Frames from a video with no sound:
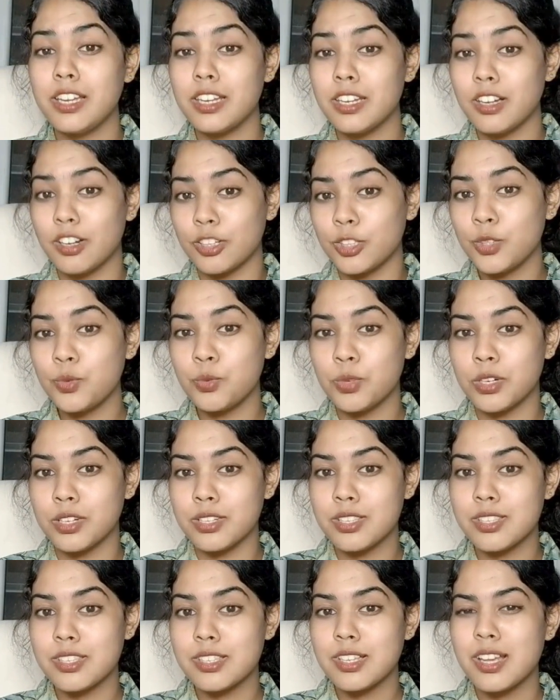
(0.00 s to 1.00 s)
In other
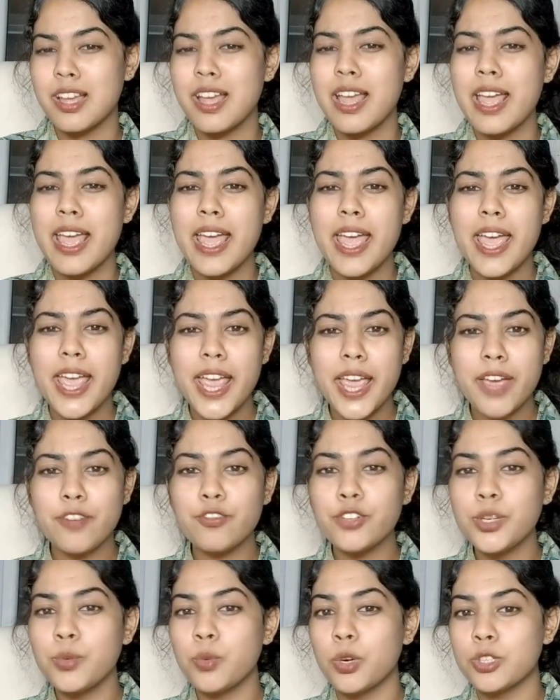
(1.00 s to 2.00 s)
words,
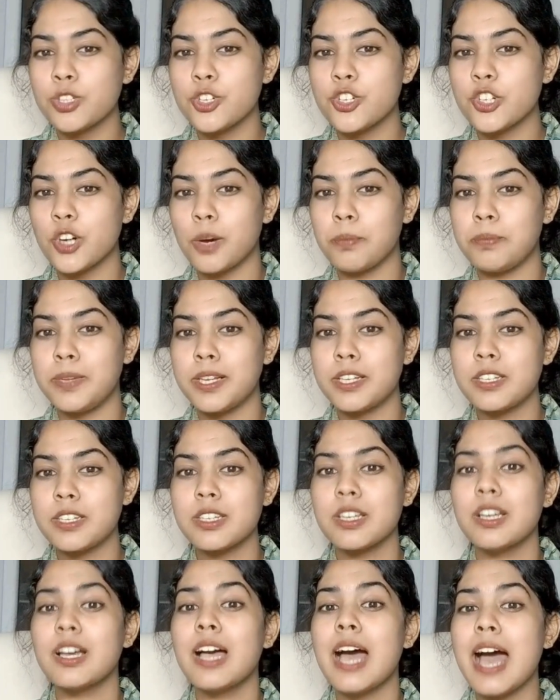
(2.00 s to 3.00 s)
every water
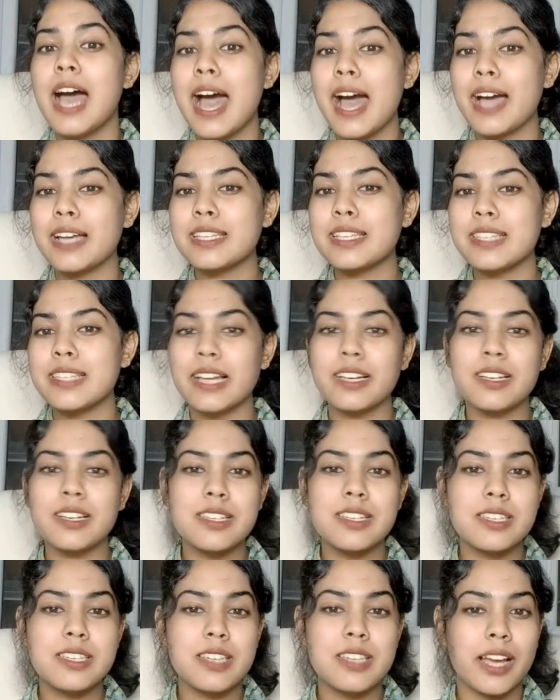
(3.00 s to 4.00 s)
droplet acts like
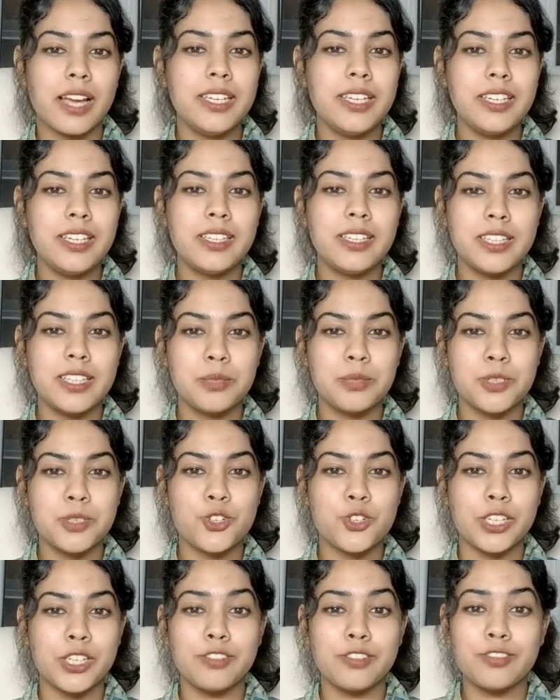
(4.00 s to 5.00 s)
a tiny cleaning
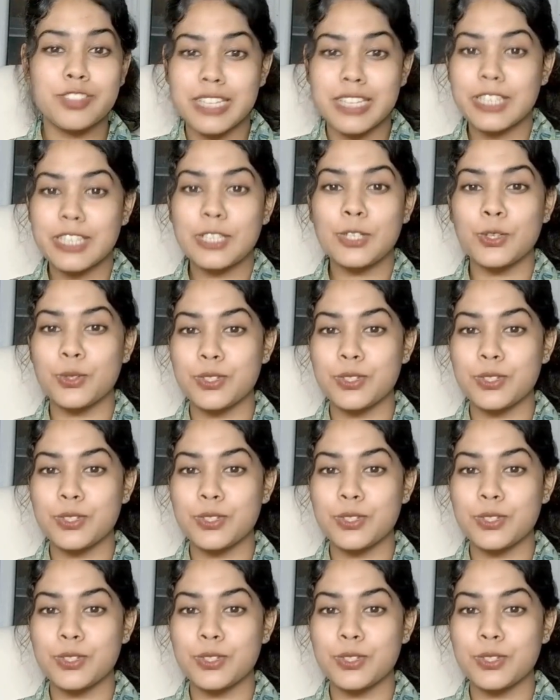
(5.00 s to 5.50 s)
machine for that